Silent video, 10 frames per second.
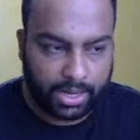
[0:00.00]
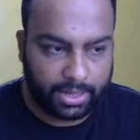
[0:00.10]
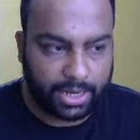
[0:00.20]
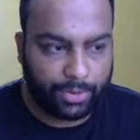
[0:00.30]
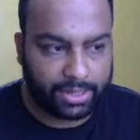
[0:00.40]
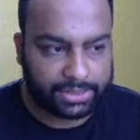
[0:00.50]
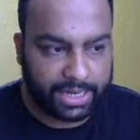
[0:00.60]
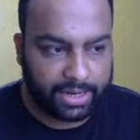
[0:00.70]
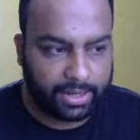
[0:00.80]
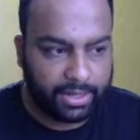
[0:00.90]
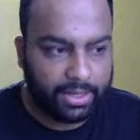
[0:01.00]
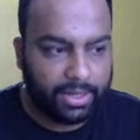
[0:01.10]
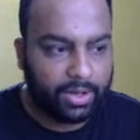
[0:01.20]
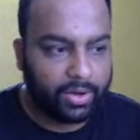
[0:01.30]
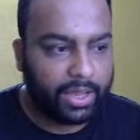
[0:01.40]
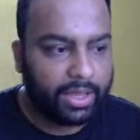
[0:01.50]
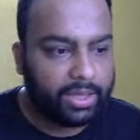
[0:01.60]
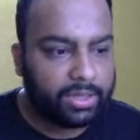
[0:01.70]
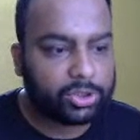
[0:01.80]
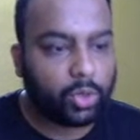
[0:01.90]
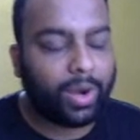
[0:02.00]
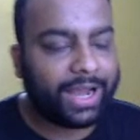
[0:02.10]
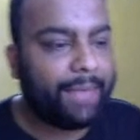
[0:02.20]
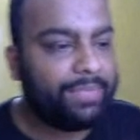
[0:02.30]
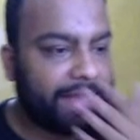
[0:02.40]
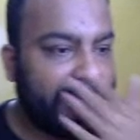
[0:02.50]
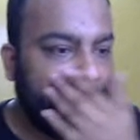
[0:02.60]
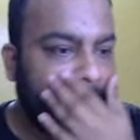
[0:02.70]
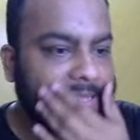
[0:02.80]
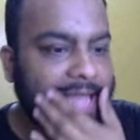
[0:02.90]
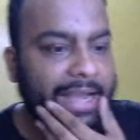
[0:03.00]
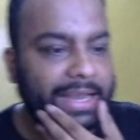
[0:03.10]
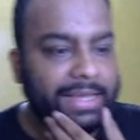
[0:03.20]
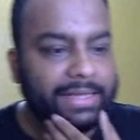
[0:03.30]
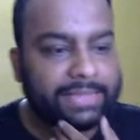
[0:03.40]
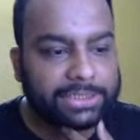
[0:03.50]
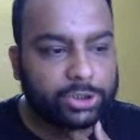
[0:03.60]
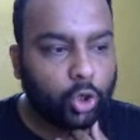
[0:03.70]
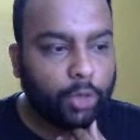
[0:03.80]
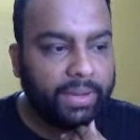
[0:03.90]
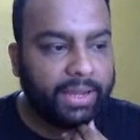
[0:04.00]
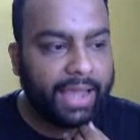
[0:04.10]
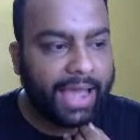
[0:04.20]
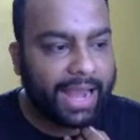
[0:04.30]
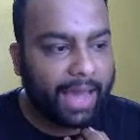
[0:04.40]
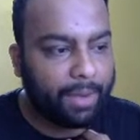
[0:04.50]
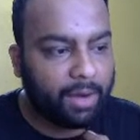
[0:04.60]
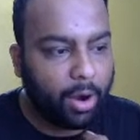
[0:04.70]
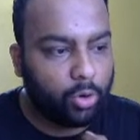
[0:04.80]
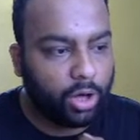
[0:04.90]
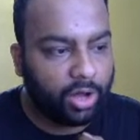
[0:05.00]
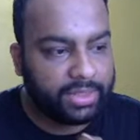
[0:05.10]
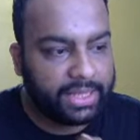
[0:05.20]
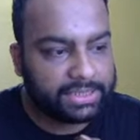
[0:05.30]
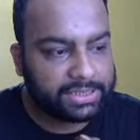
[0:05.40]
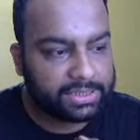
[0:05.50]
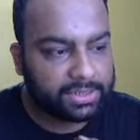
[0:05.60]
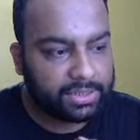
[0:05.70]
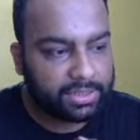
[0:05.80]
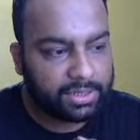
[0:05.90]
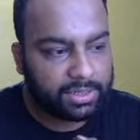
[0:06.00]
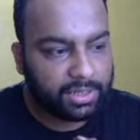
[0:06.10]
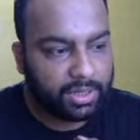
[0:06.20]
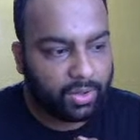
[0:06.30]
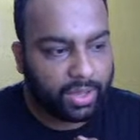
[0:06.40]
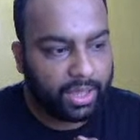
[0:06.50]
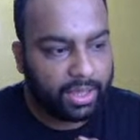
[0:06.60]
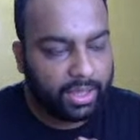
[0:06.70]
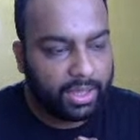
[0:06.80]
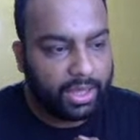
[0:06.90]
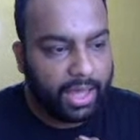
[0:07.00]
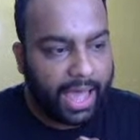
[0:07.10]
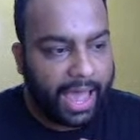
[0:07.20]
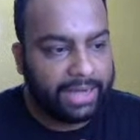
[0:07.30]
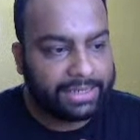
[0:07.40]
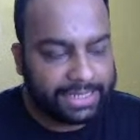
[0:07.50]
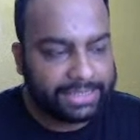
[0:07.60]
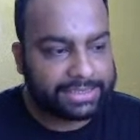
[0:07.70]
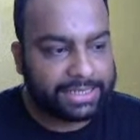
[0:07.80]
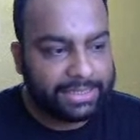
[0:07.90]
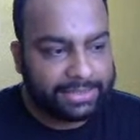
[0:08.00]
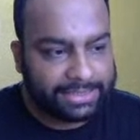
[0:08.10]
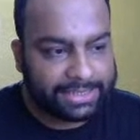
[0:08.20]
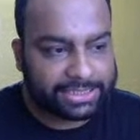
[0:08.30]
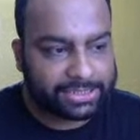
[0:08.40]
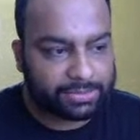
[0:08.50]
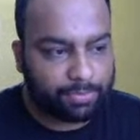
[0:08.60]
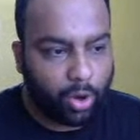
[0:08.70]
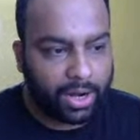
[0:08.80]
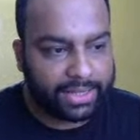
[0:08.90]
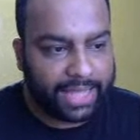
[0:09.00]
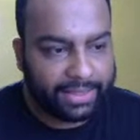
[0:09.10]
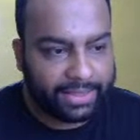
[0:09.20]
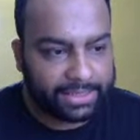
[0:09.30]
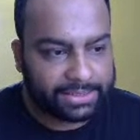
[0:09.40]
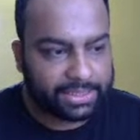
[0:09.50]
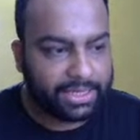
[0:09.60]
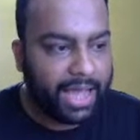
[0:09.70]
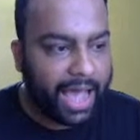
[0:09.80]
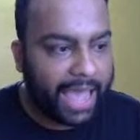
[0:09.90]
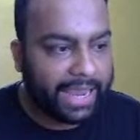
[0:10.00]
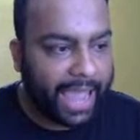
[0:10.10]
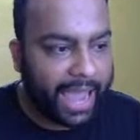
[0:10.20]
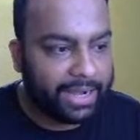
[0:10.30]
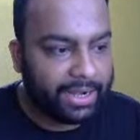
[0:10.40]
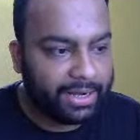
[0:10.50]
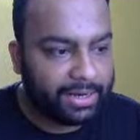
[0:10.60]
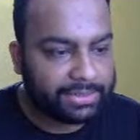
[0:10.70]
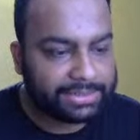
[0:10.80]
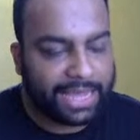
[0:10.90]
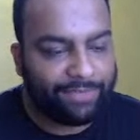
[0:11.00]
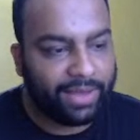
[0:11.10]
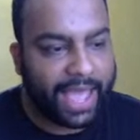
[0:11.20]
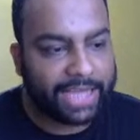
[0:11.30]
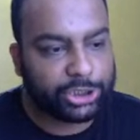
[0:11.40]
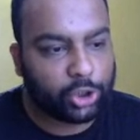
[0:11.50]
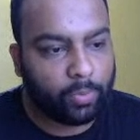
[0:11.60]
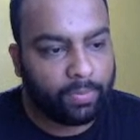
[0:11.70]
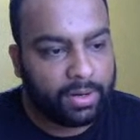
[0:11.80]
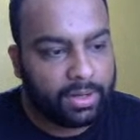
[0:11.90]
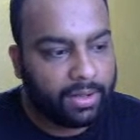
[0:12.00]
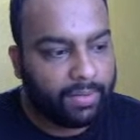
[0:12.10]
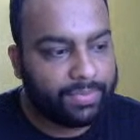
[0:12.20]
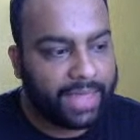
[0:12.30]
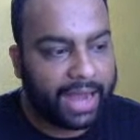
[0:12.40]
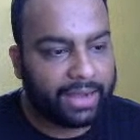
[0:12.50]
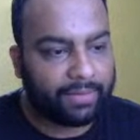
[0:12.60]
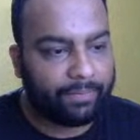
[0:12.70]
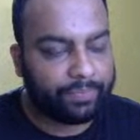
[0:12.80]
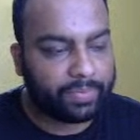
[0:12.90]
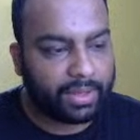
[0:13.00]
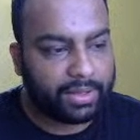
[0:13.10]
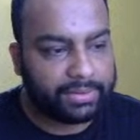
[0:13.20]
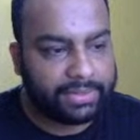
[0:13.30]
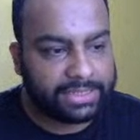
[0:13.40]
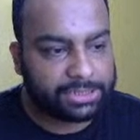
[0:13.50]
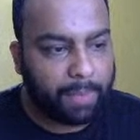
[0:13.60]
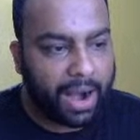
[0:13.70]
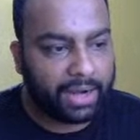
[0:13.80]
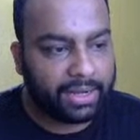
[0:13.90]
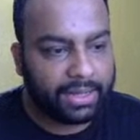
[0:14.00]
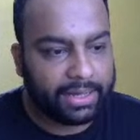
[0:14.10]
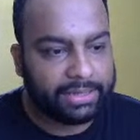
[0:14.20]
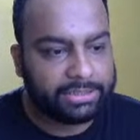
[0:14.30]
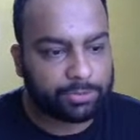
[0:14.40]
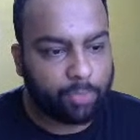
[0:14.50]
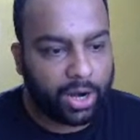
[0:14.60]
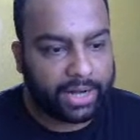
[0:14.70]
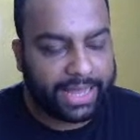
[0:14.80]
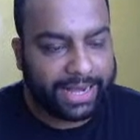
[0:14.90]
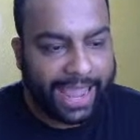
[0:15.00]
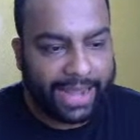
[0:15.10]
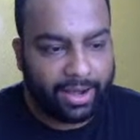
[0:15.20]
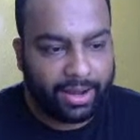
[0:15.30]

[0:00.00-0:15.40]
Try to understand. Okay? So what I am saying is that this could be an upper bound on this. Okay? And since this is smaller than this, I can safely assume that this part is smaller than n,